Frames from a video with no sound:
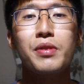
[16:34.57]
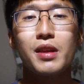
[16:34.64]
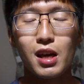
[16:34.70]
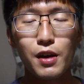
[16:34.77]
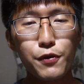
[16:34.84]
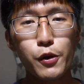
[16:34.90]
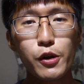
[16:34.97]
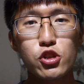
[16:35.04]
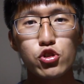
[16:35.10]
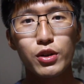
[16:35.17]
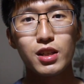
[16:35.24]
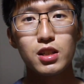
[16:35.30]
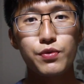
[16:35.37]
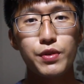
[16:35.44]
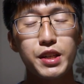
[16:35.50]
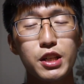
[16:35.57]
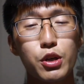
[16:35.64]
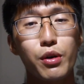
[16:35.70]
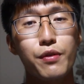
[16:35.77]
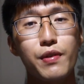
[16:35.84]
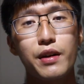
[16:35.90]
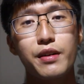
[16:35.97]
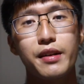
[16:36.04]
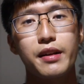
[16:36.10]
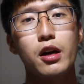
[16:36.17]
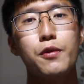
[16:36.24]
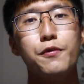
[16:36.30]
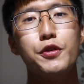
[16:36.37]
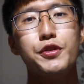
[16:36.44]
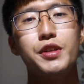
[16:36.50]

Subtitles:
If you enjoyed this video and found it helpful,